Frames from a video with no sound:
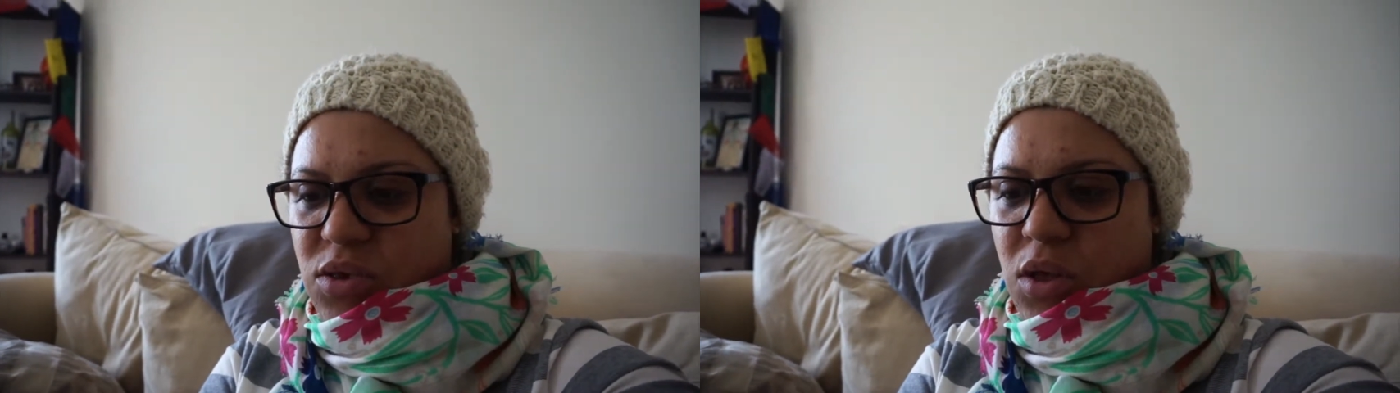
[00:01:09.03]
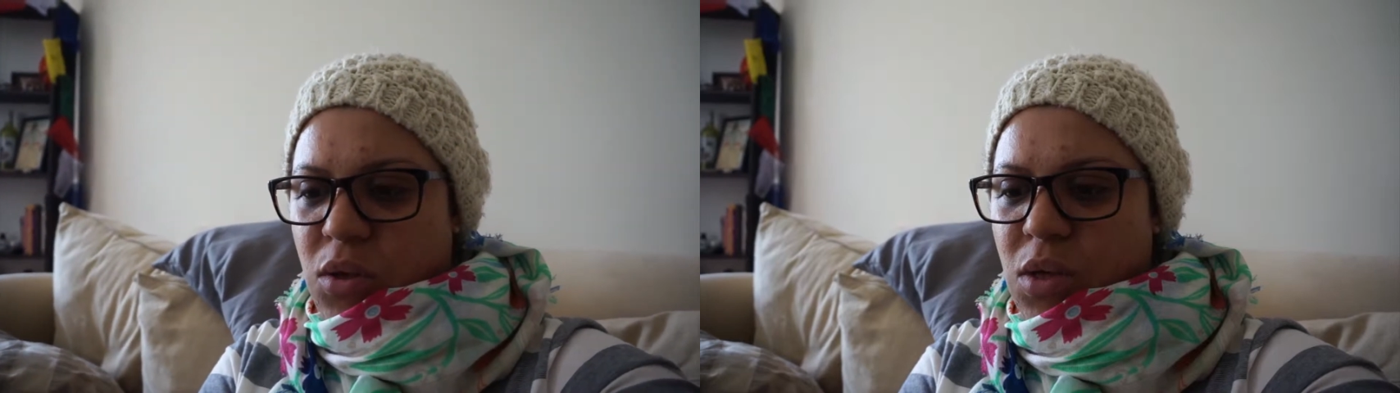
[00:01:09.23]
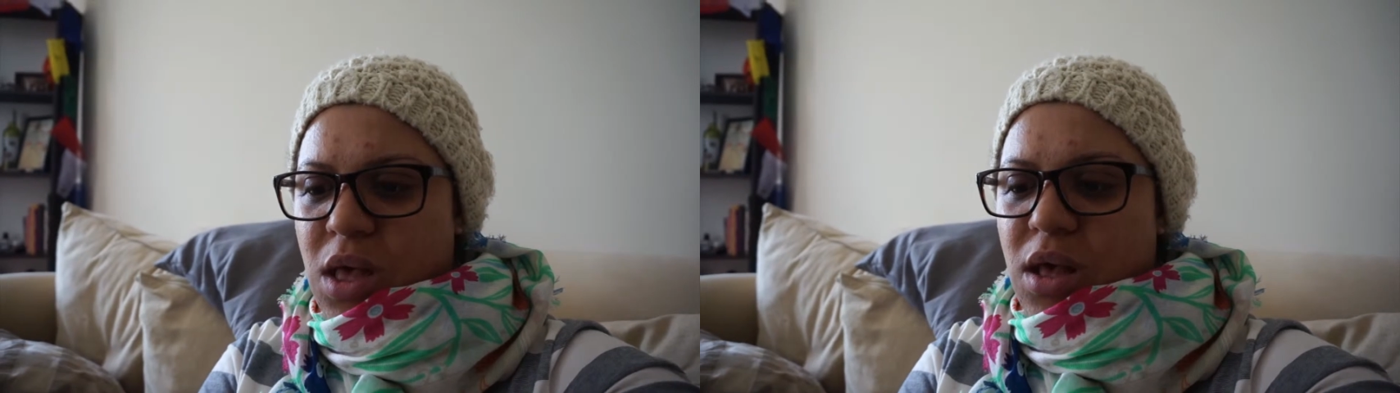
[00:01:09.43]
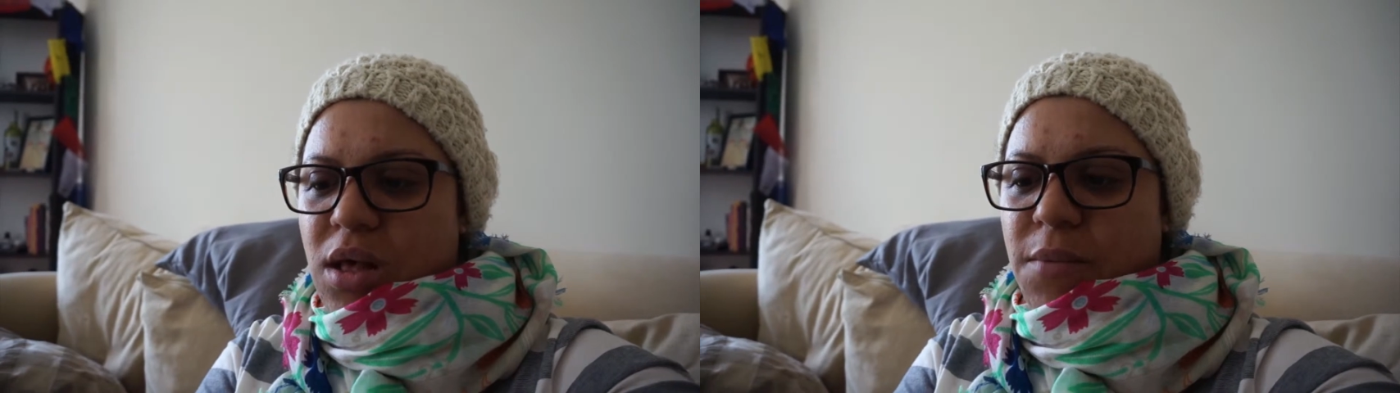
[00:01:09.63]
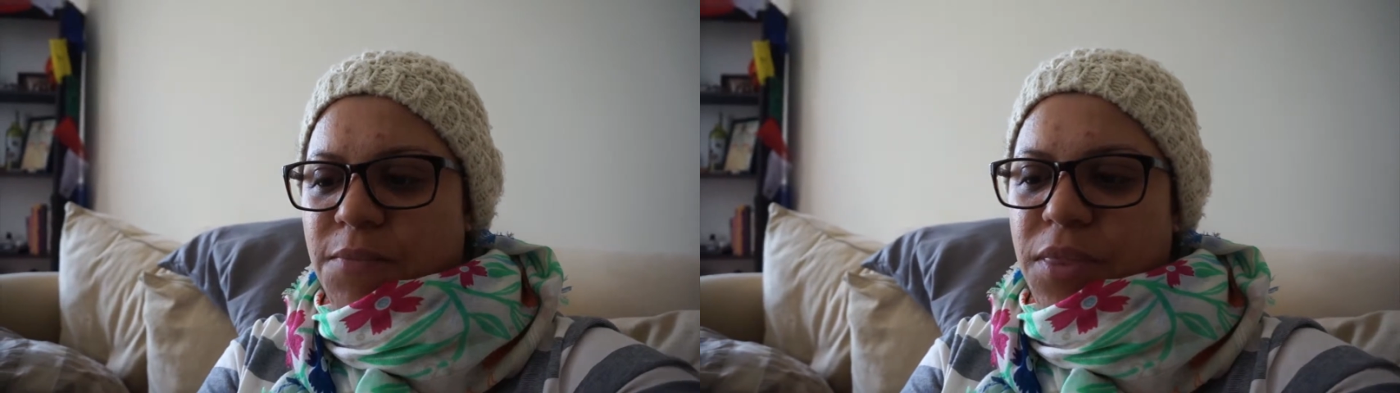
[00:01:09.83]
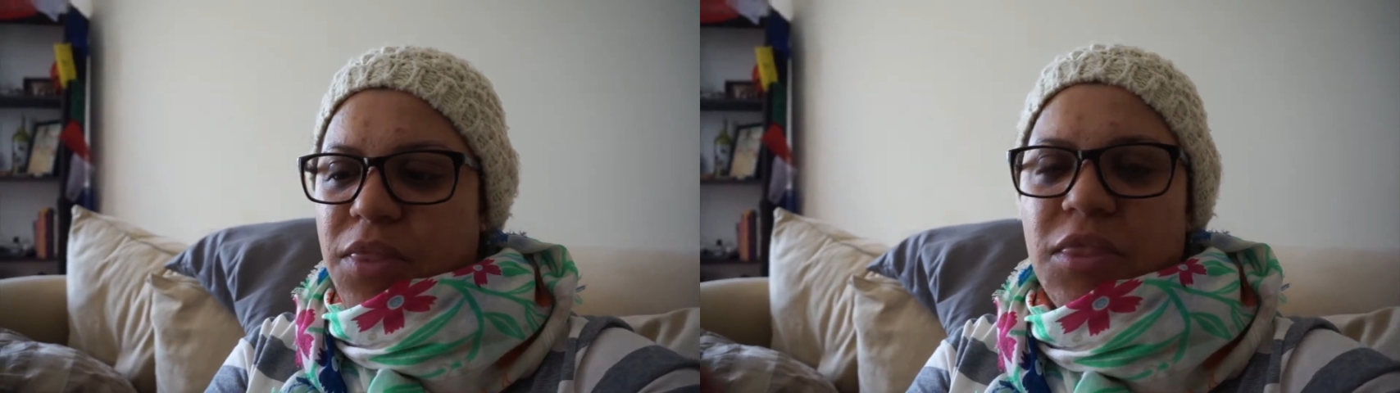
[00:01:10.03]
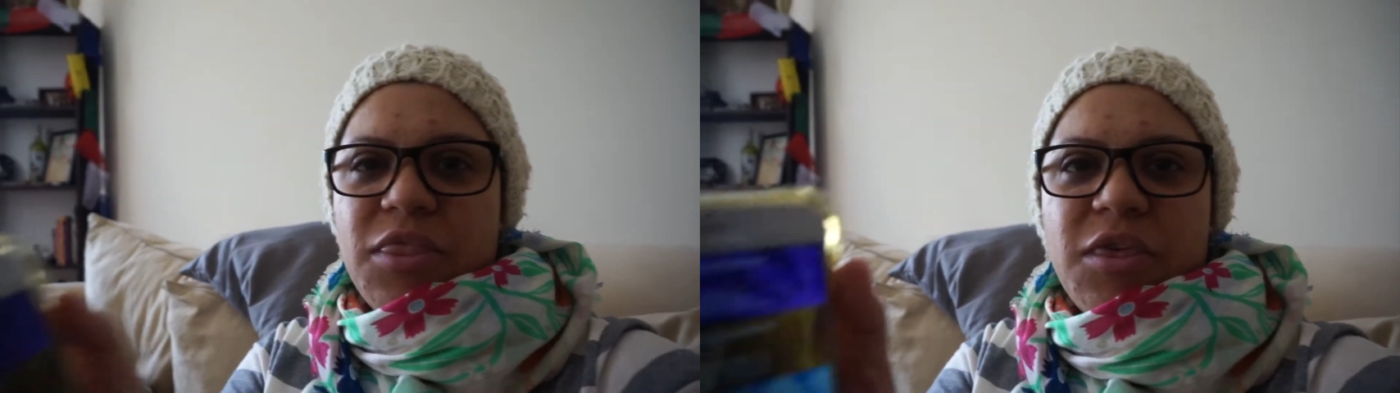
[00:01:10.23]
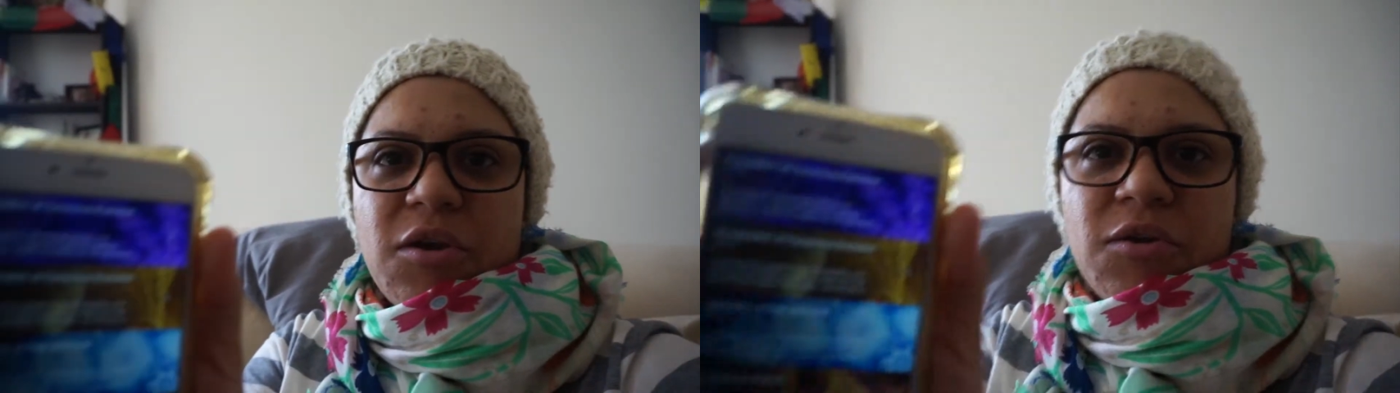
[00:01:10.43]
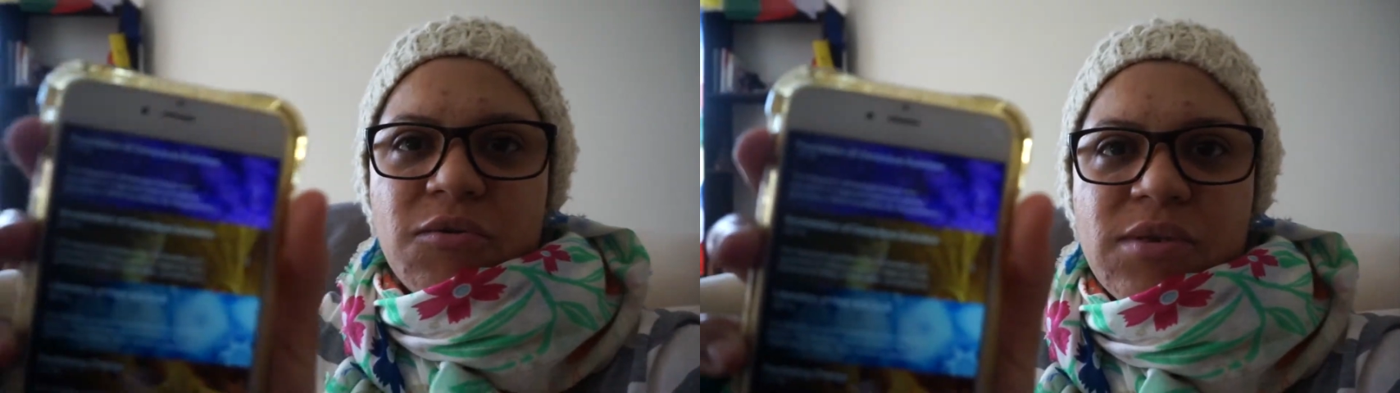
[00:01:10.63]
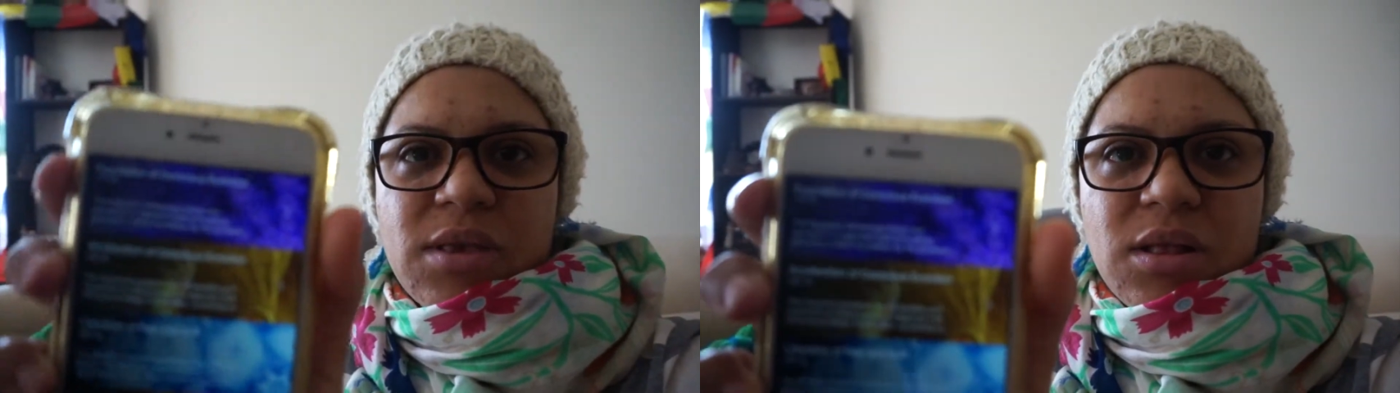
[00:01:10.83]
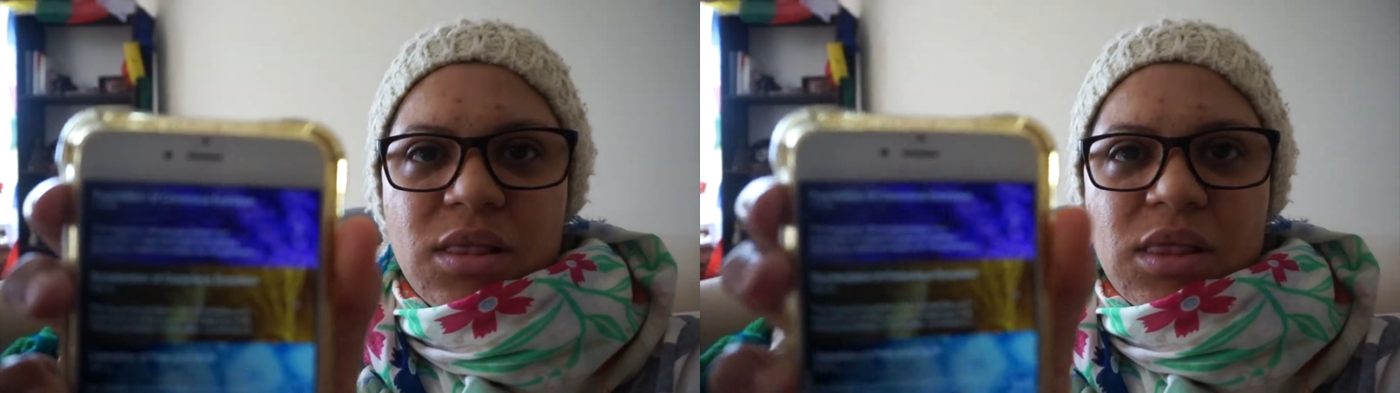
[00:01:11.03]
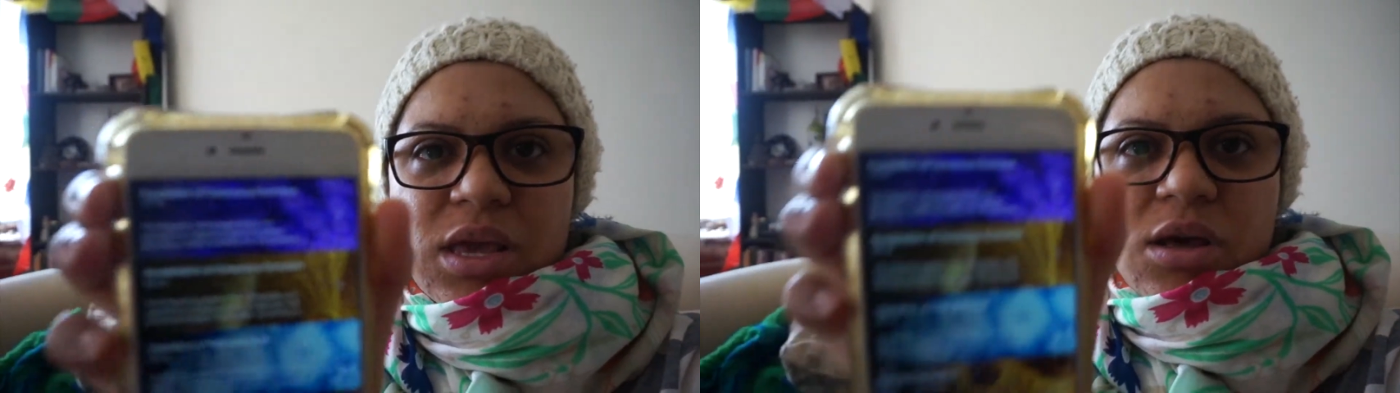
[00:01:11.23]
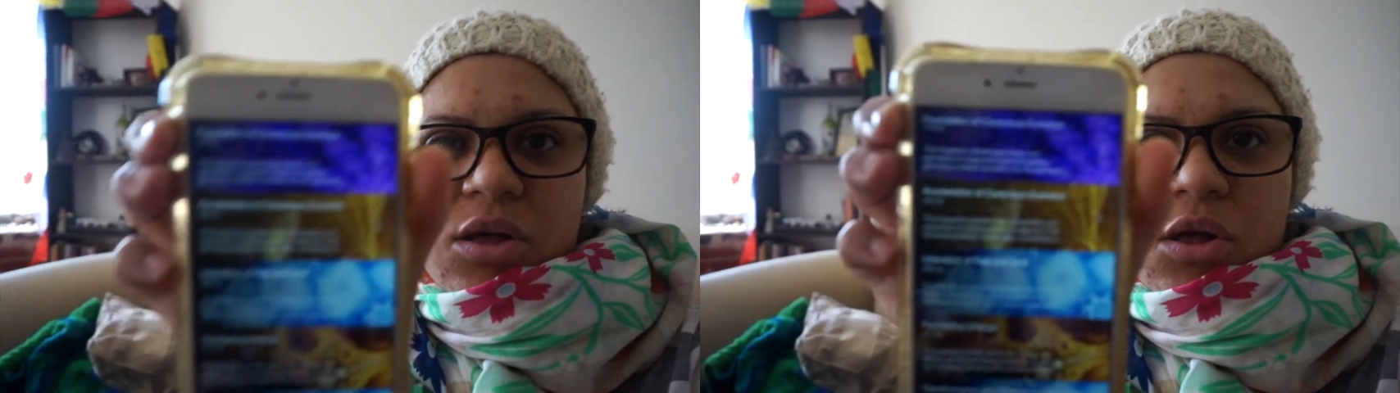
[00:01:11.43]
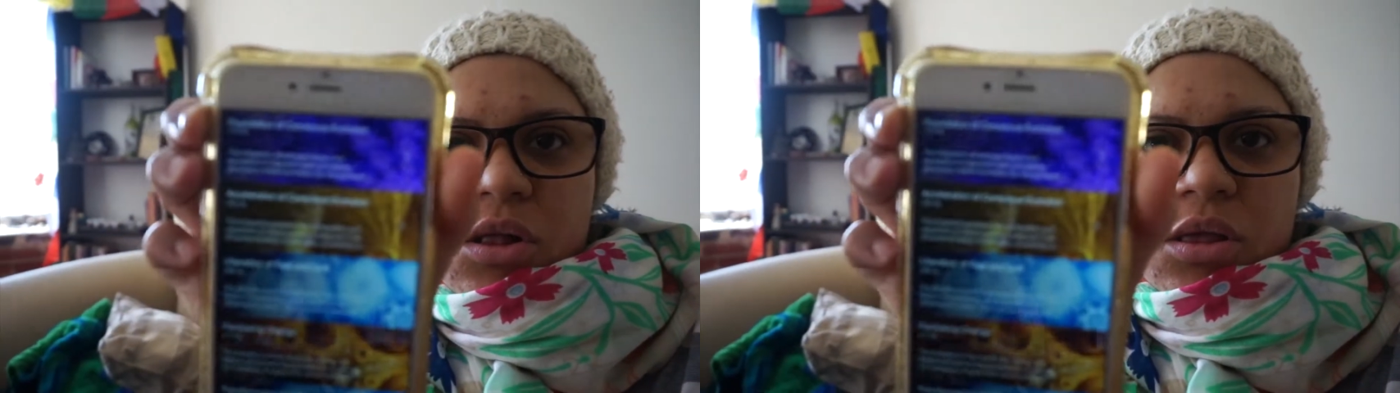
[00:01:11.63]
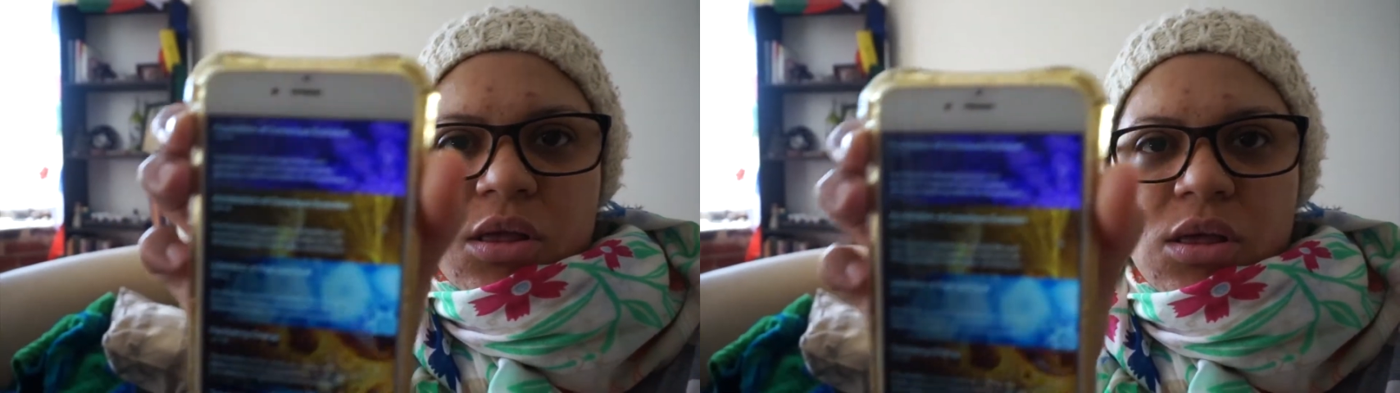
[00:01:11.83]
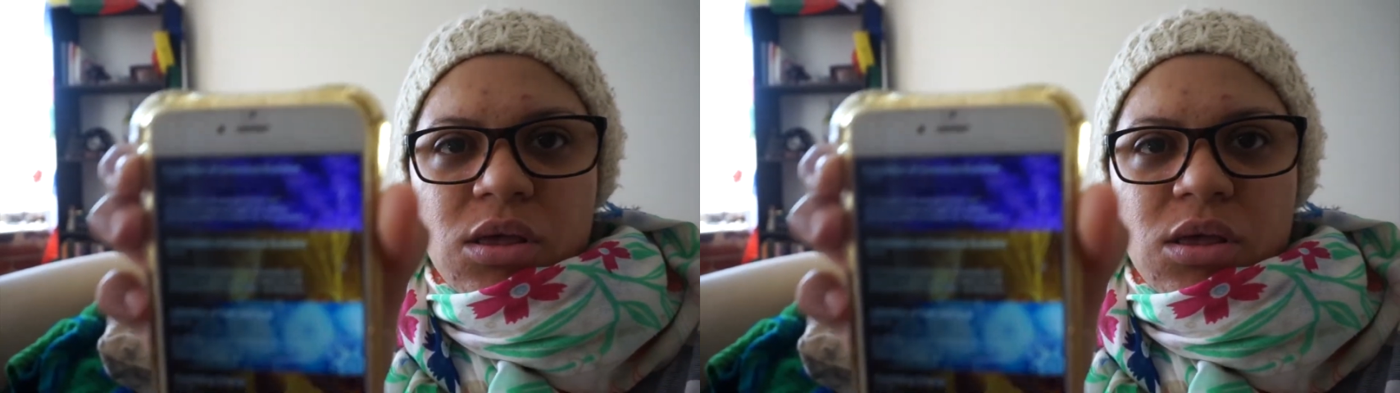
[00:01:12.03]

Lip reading: So there's little